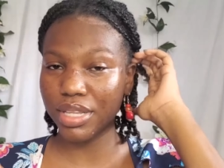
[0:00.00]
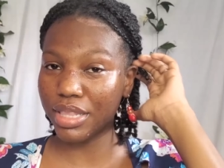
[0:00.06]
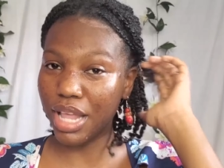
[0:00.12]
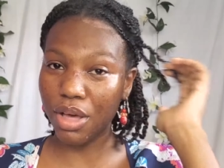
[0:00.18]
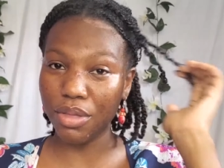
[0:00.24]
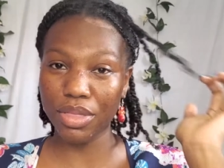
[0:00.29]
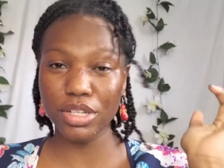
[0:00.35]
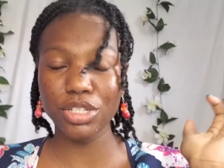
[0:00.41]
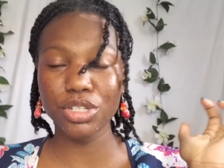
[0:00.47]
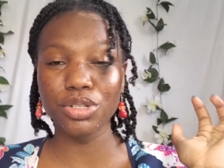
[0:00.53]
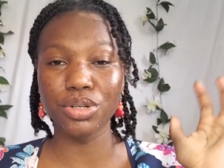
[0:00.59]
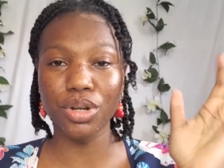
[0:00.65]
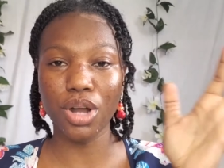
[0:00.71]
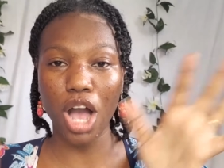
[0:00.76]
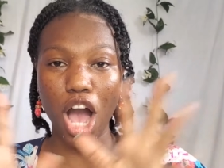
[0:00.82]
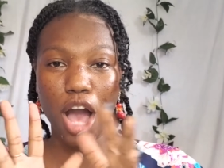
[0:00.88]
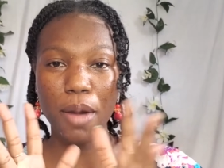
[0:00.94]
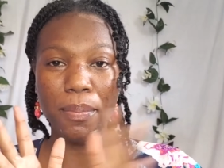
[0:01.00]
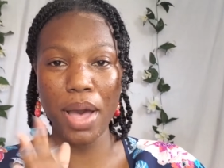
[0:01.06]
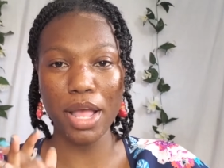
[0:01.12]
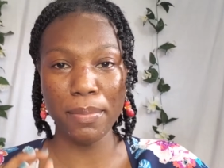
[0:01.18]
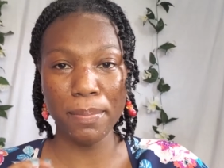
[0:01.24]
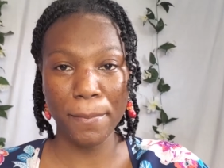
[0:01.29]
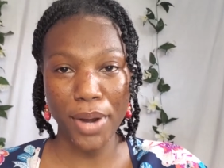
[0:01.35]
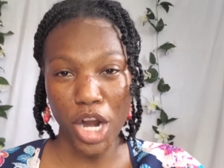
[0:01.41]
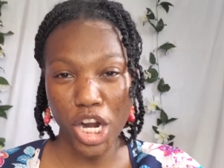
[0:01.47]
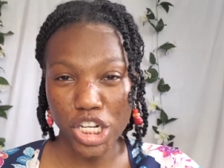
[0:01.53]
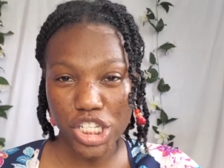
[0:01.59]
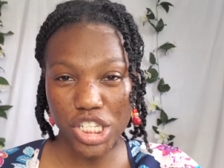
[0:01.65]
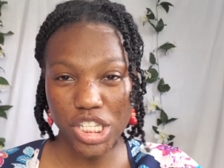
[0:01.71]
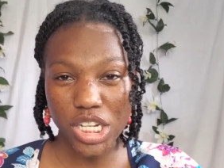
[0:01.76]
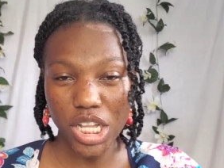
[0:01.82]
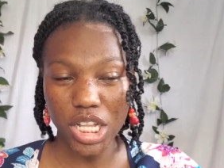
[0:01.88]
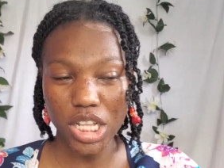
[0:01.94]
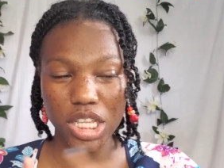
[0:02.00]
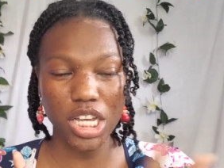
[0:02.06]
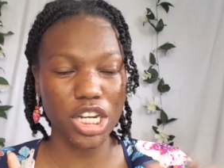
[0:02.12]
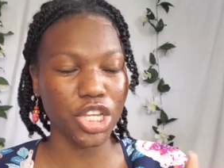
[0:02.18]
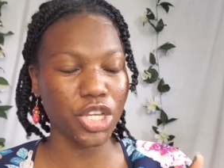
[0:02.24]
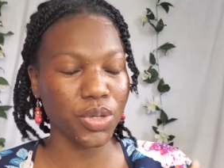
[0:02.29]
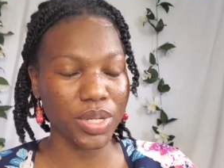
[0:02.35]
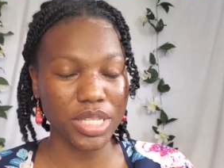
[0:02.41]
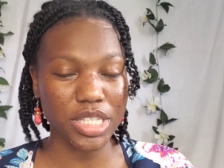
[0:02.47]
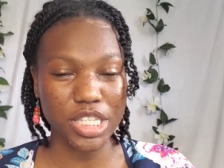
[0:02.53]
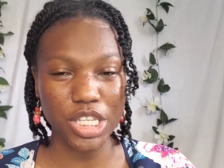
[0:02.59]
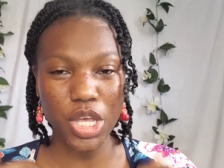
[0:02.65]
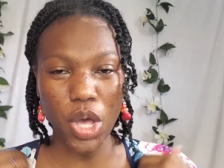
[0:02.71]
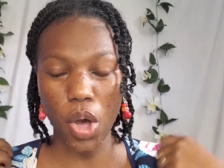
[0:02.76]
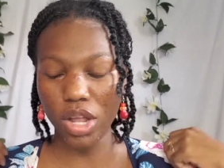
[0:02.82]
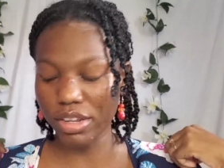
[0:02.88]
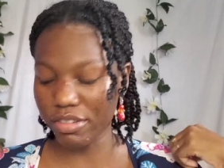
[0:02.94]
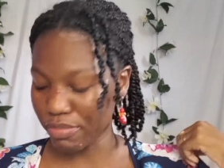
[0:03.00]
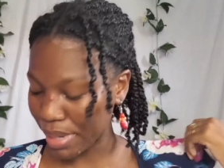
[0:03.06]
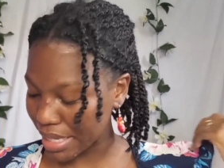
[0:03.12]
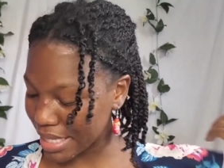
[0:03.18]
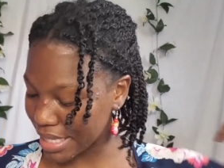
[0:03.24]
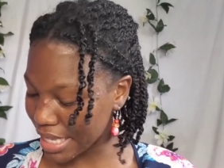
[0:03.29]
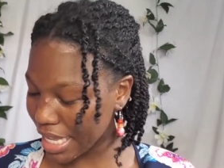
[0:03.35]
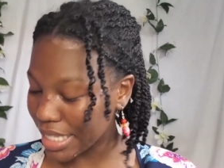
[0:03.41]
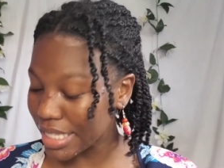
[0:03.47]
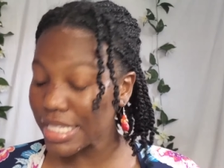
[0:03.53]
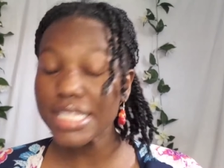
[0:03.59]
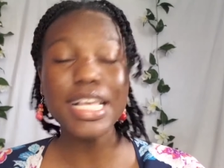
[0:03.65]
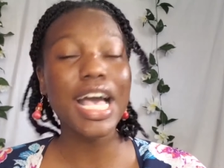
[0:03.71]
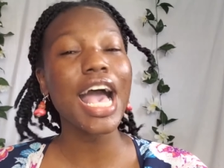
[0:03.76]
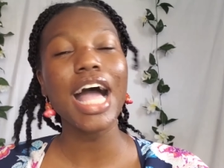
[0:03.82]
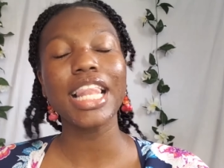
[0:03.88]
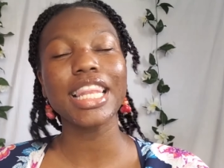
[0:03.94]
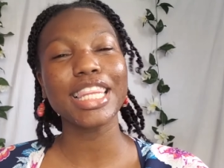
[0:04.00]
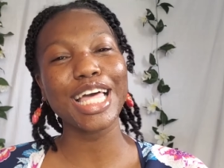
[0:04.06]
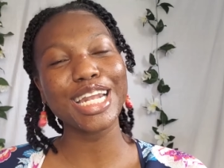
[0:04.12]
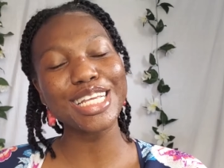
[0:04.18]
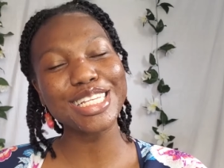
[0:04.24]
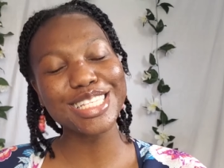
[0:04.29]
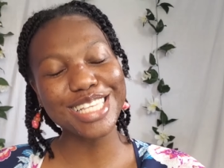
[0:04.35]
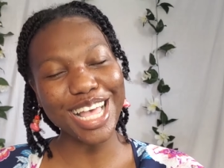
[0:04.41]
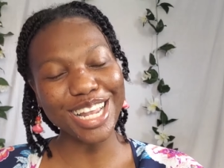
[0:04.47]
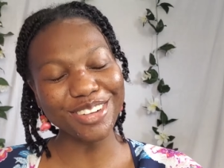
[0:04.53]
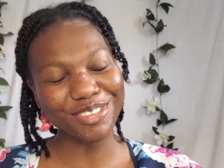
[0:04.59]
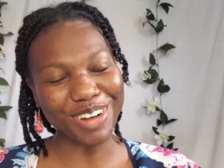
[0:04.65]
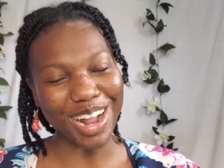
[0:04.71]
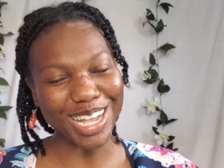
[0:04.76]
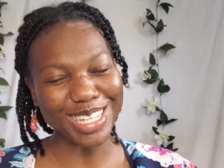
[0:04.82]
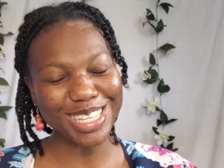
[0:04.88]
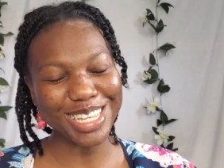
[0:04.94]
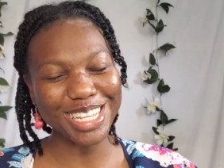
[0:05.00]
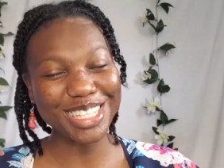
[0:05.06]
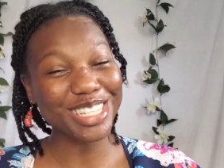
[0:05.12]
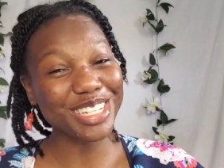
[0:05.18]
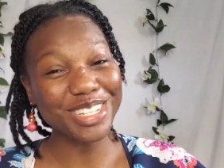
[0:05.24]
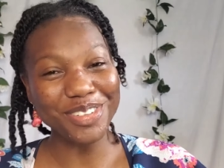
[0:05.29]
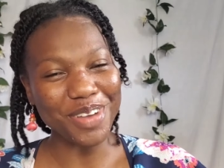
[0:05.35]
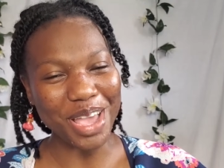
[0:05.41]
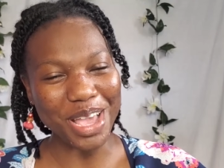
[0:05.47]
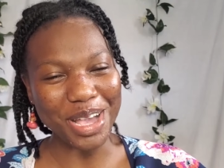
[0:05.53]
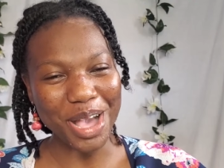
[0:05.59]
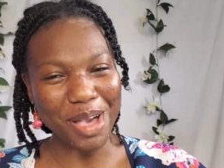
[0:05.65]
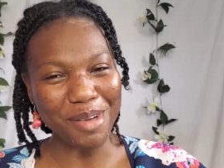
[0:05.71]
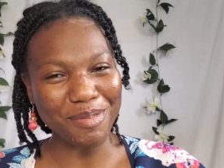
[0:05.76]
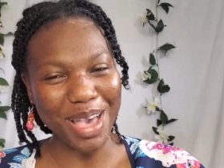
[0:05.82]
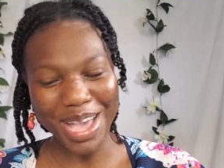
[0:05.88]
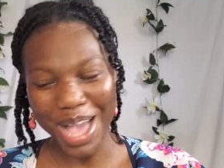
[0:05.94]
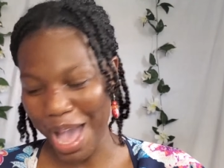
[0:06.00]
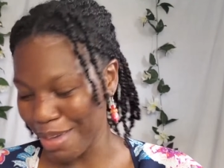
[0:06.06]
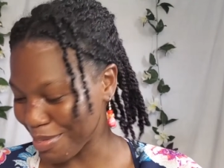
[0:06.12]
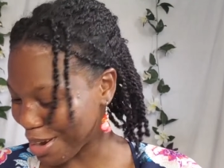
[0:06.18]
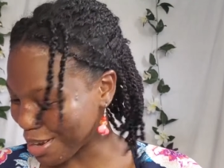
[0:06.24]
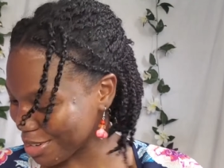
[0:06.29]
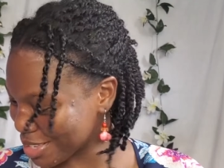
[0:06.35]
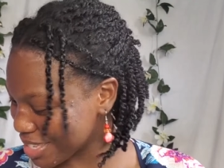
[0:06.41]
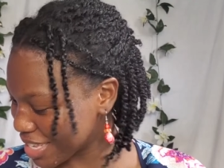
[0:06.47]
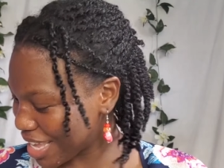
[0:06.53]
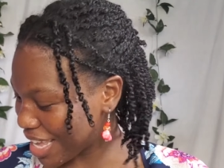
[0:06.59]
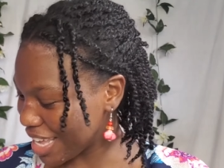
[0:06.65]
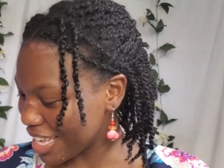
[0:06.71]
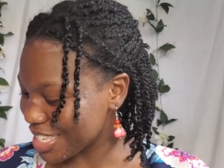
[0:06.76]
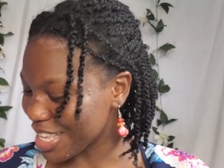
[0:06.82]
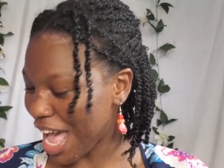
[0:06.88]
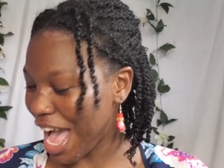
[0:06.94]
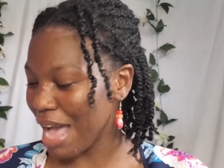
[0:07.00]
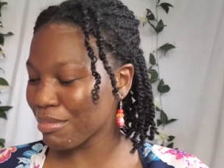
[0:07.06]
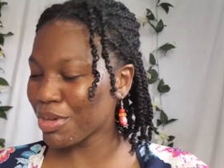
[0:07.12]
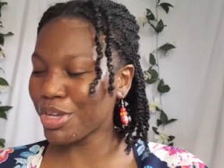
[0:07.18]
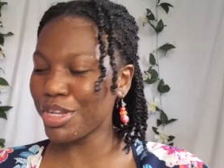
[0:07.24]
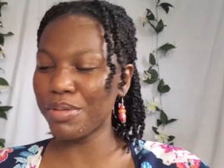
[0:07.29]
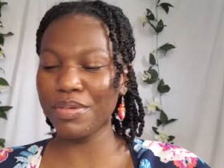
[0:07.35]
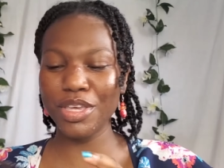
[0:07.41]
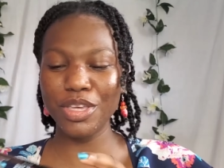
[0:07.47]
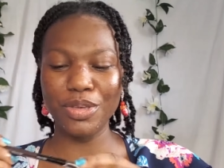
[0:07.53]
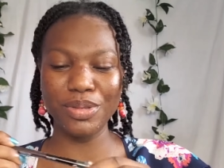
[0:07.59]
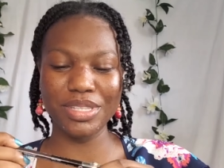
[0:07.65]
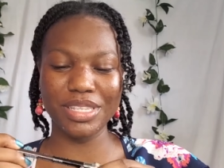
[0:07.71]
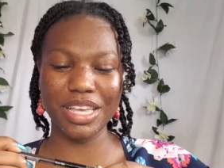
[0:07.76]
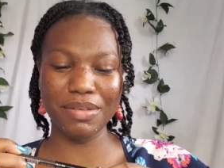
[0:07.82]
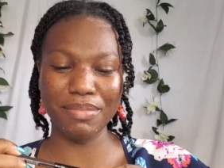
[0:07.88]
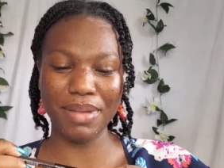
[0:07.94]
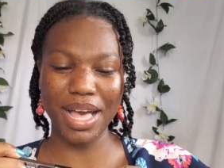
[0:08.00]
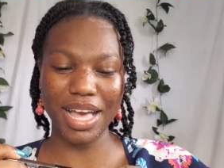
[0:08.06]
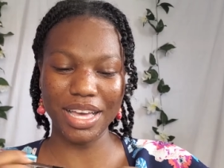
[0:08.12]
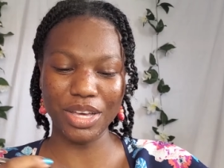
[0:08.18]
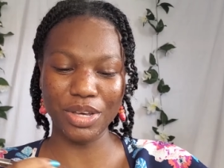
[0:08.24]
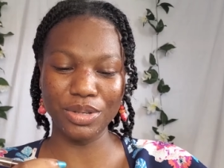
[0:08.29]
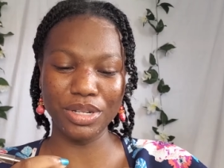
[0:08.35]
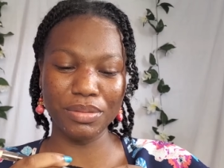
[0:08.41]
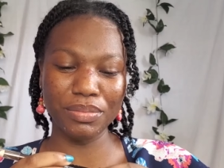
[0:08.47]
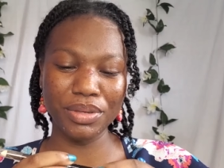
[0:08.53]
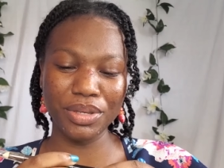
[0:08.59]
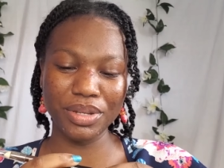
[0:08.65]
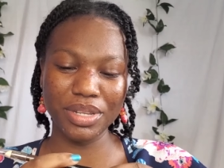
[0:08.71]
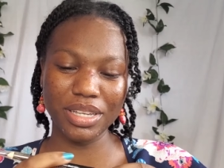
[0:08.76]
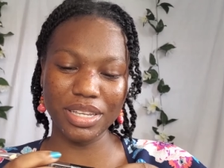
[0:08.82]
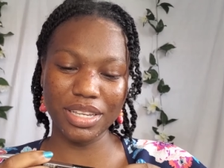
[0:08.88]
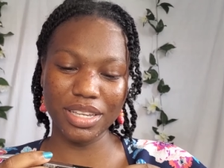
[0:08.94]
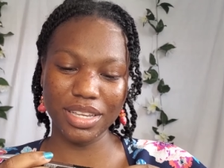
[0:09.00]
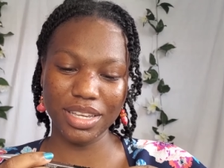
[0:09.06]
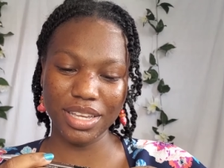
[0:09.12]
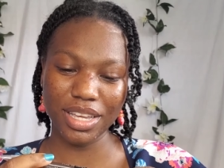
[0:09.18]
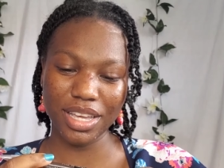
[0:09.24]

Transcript: Now that you're up and personal and you can see all of my sins, let us get right into doing my eyebrows. So I'm going to be using my Huda Beauty